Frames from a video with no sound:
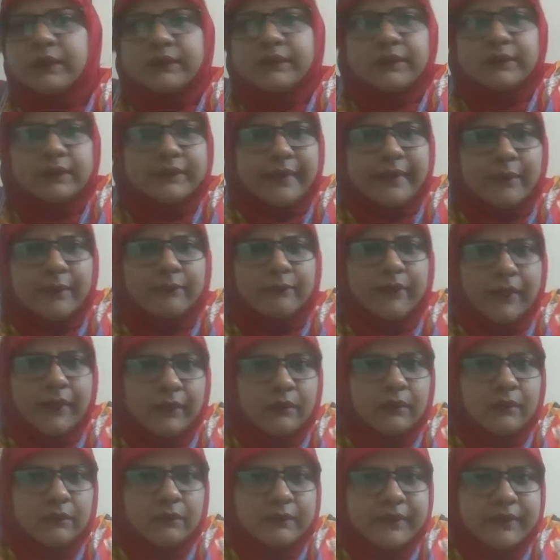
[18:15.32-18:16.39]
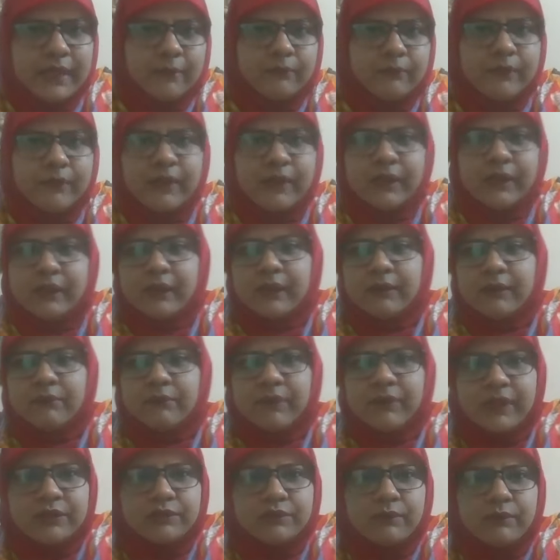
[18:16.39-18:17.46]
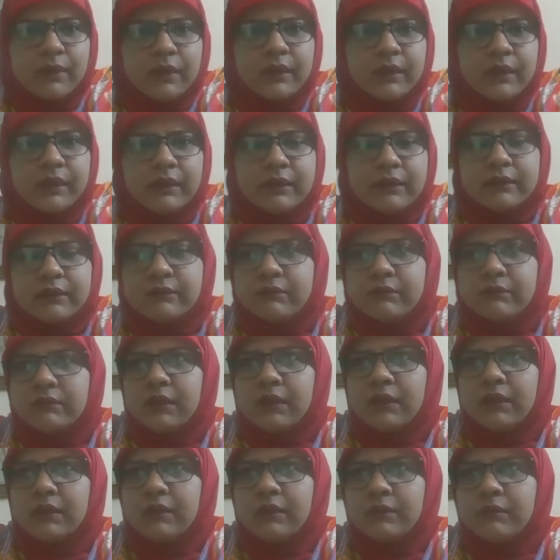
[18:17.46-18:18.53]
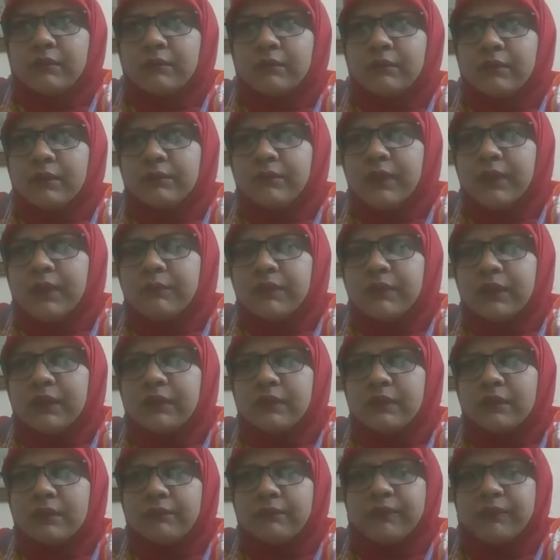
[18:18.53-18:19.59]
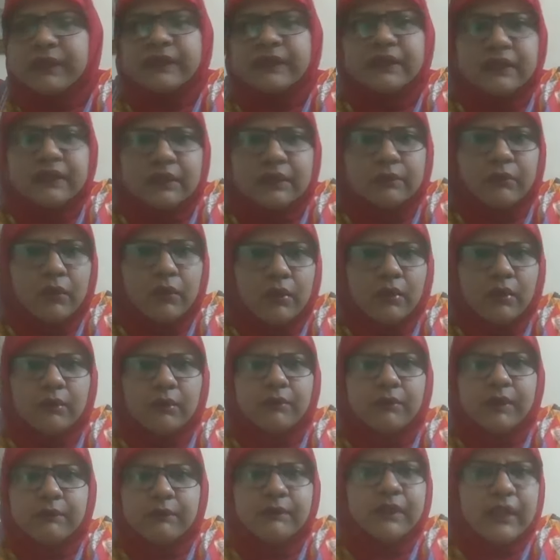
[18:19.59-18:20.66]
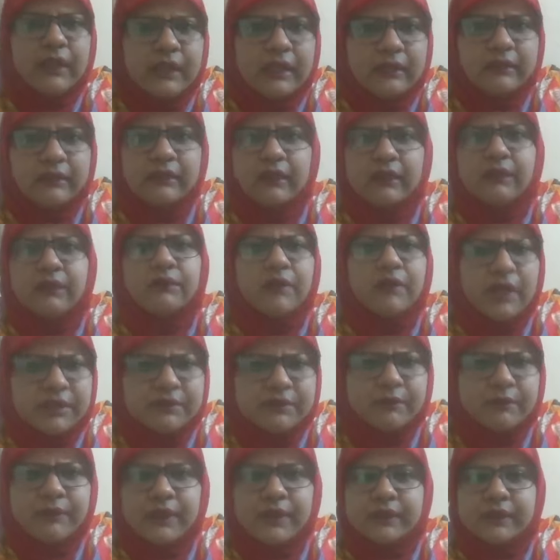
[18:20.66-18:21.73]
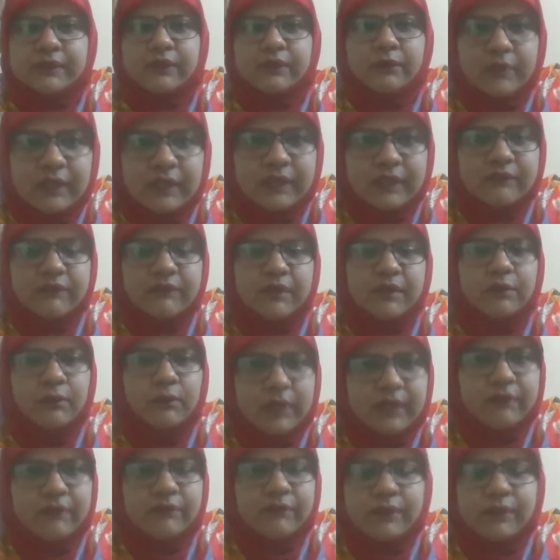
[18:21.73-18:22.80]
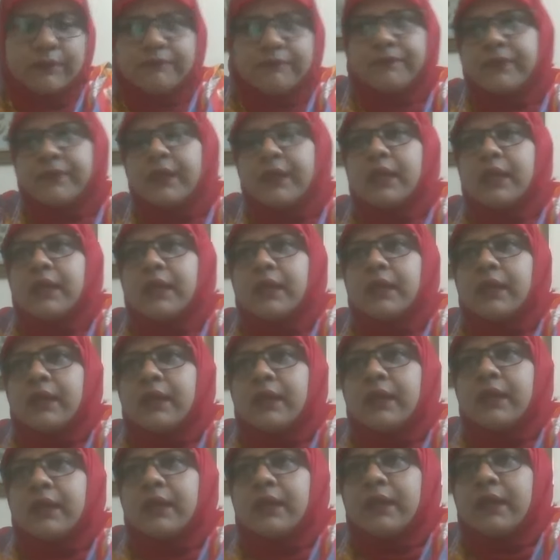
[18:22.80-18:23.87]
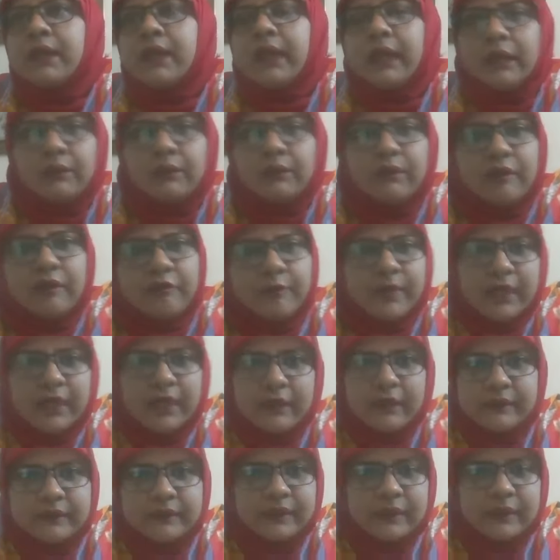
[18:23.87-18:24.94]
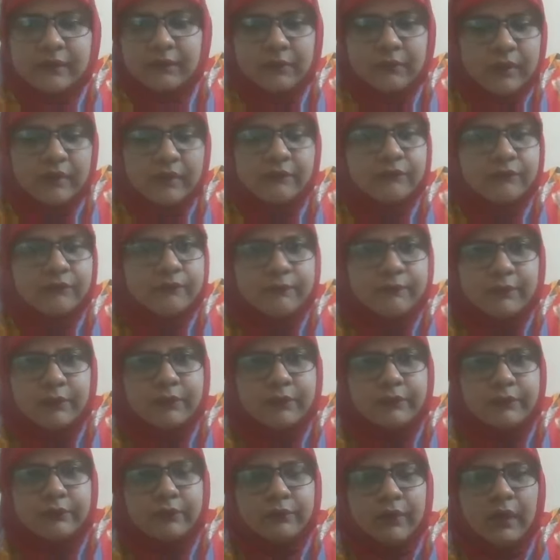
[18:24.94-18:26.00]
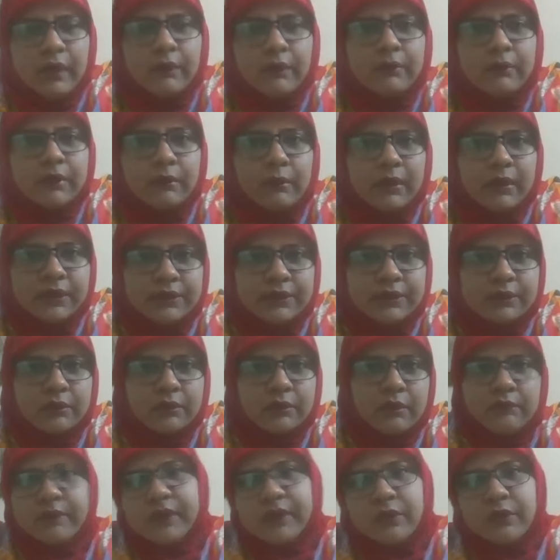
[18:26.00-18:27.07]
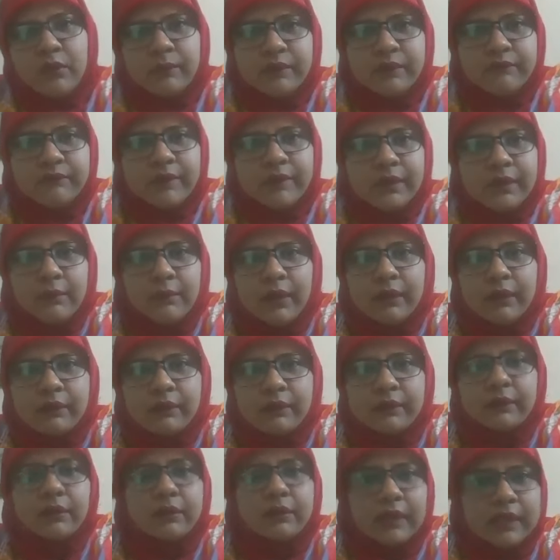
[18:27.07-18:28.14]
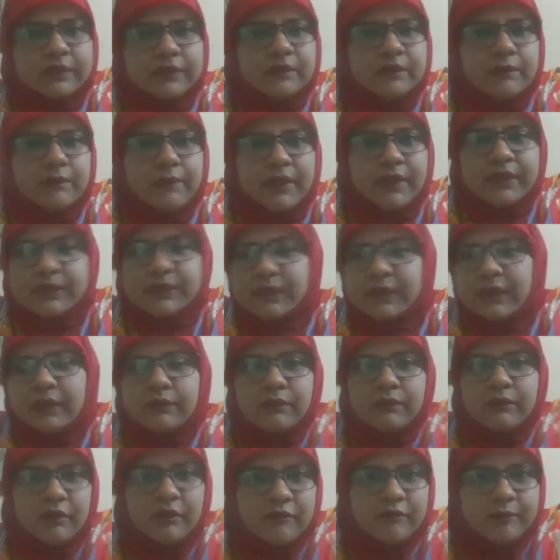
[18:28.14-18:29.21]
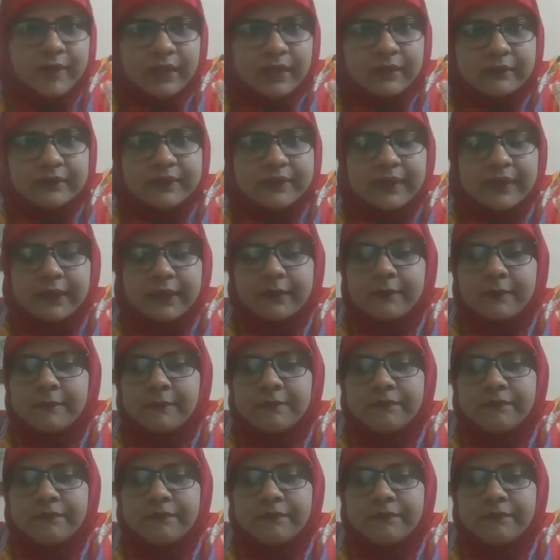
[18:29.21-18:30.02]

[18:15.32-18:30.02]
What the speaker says: is the sampling and benchmarking, and maybe BCG model, maybe anything, transfer pricing or EVA, whatever. And you have practiced that. You took out a question of economic value added or transfer pricing, and you have practiced that.